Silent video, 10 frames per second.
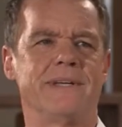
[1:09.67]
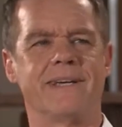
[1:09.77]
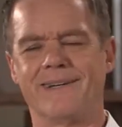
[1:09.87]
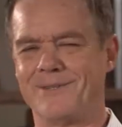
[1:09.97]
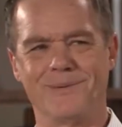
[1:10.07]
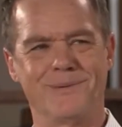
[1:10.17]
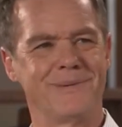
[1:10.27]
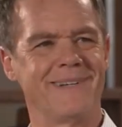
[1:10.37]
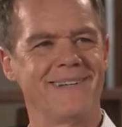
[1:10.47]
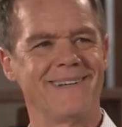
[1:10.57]
Leo.
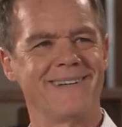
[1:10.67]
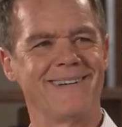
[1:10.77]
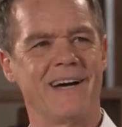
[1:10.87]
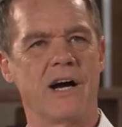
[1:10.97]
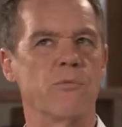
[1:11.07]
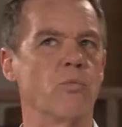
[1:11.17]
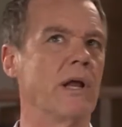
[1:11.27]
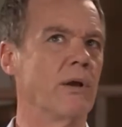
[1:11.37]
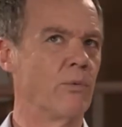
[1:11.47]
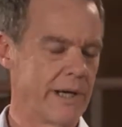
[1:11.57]
I am
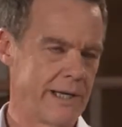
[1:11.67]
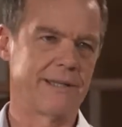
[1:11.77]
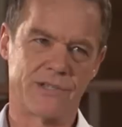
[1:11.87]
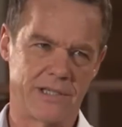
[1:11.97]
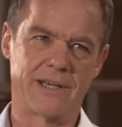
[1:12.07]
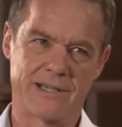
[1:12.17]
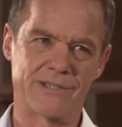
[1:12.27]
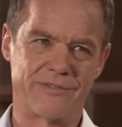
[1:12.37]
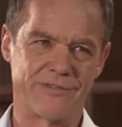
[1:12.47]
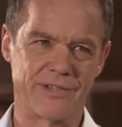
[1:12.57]
well aware that she likes
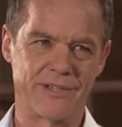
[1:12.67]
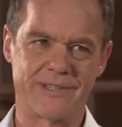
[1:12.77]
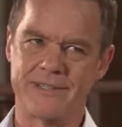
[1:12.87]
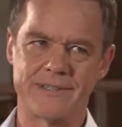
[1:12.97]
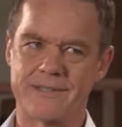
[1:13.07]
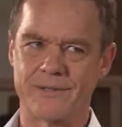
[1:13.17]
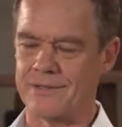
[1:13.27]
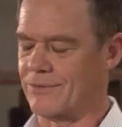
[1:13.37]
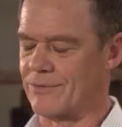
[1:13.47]
to flirt. You just took it